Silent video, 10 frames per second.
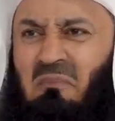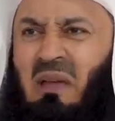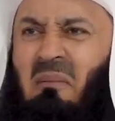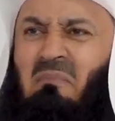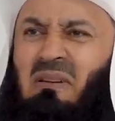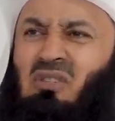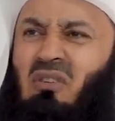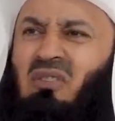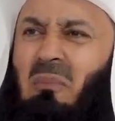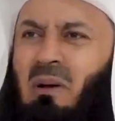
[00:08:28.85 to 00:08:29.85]
members
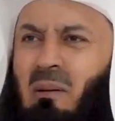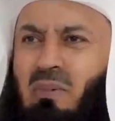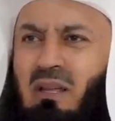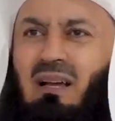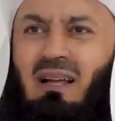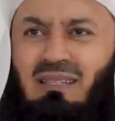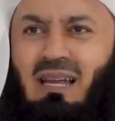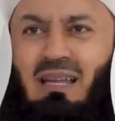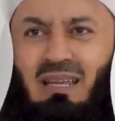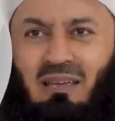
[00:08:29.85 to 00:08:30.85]
of the public, are telling